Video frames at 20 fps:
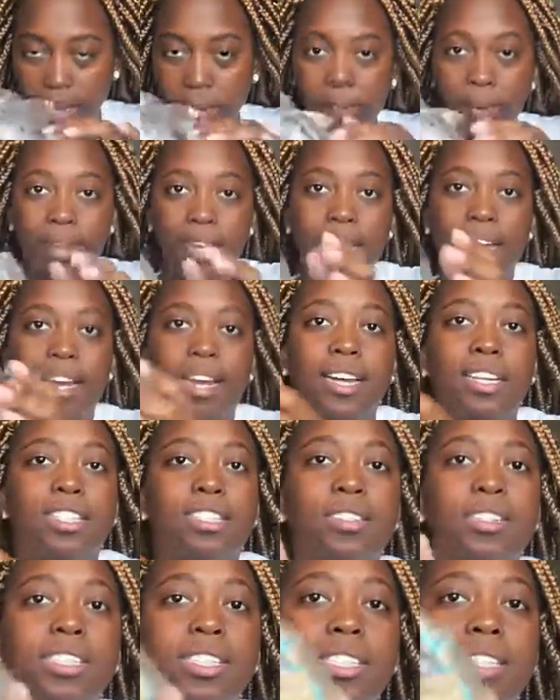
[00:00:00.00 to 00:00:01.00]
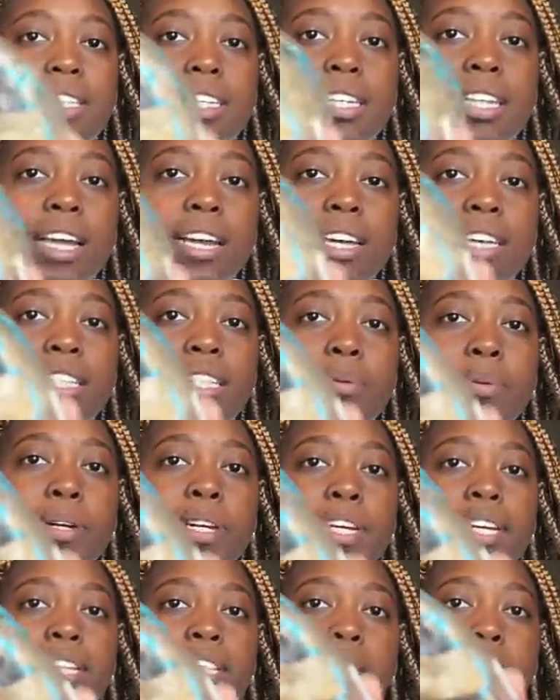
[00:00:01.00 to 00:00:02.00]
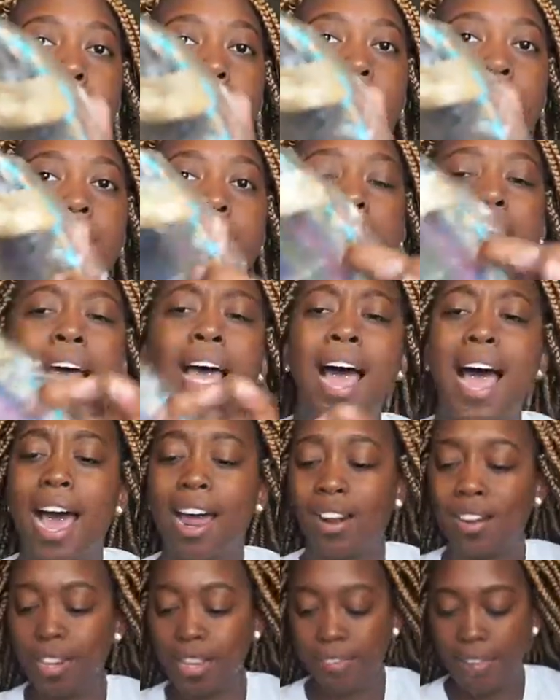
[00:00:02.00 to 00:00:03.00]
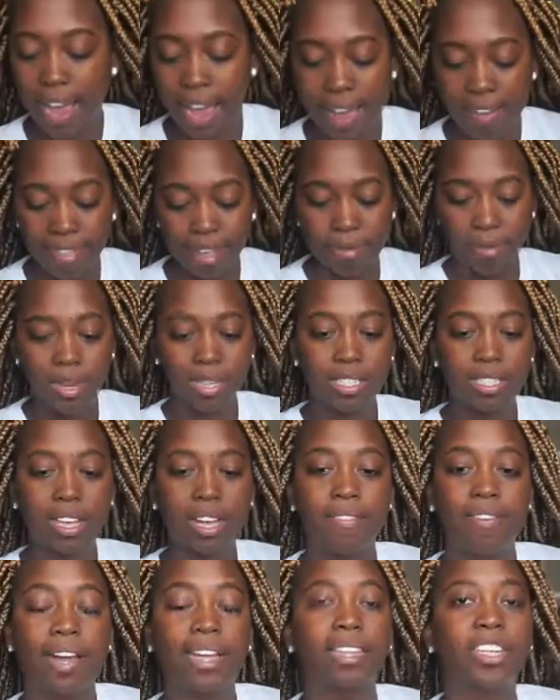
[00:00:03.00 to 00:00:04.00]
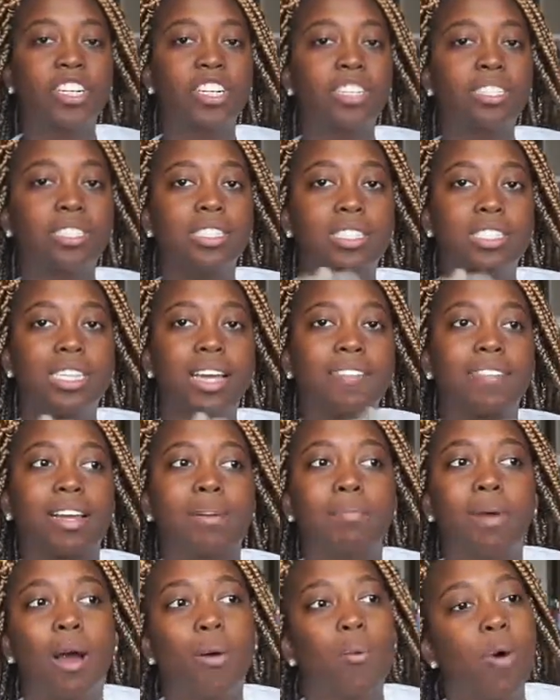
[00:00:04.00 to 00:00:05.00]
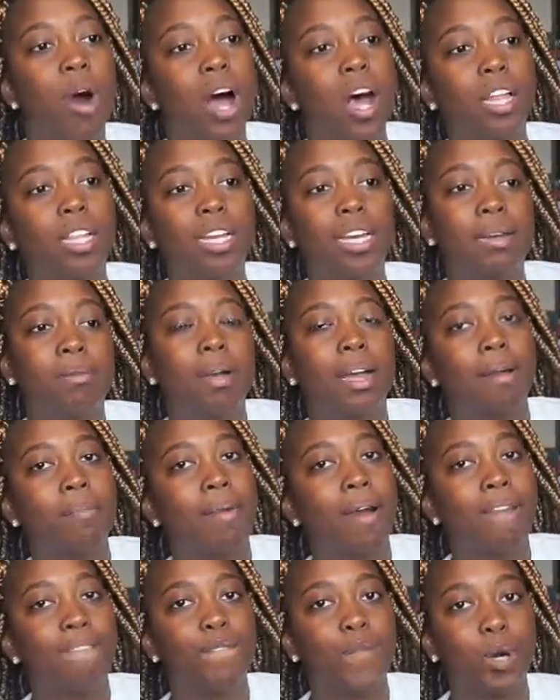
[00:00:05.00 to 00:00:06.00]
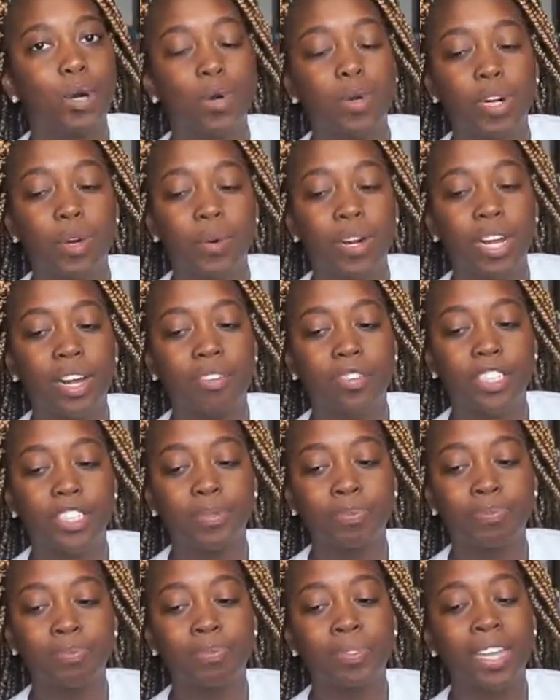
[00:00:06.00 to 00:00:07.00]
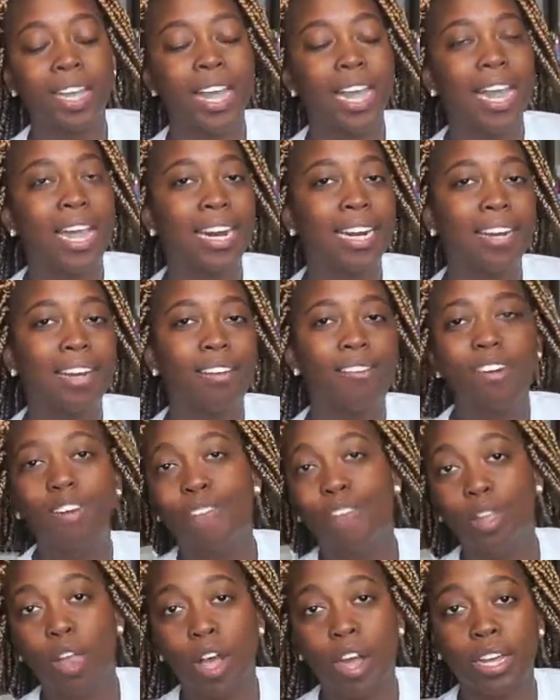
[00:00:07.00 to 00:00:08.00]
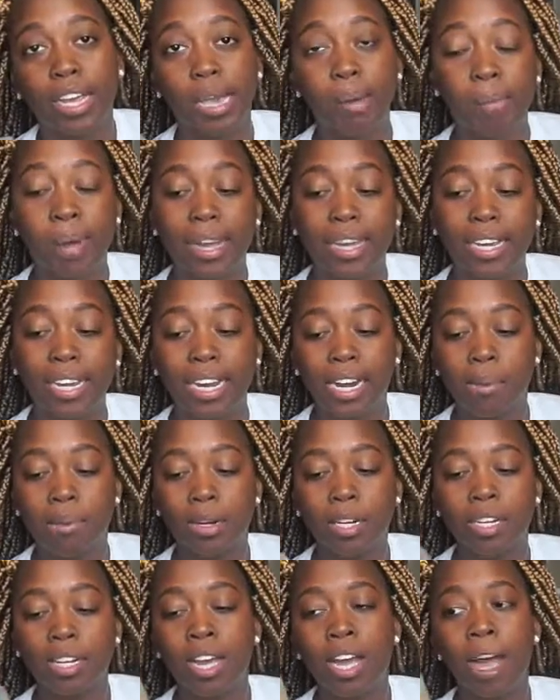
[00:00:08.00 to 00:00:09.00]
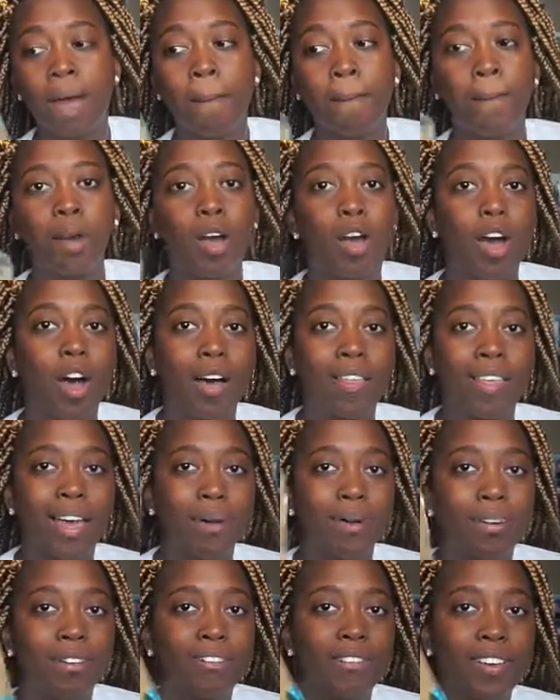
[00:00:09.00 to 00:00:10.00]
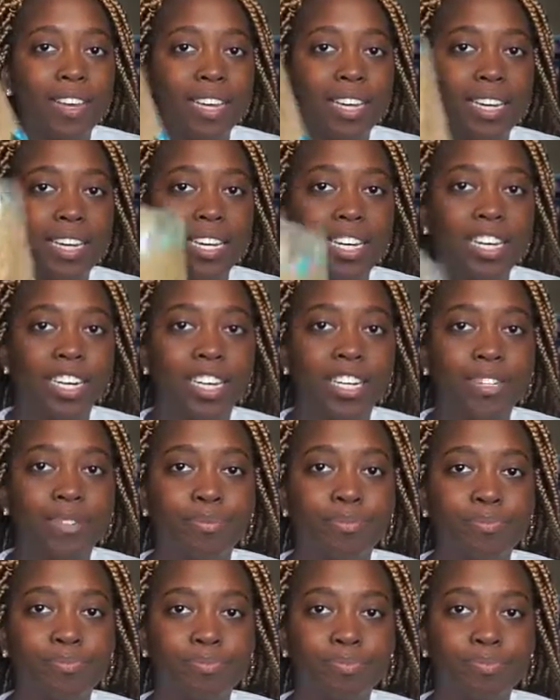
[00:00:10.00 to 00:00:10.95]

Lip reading: But yeah, as you can see, like, it's pretty good space. I don't even have that much stuff. I literally just have like my wallet and like my phone or whatever. And if I'm vlogging, my camera. But all that would fit in here.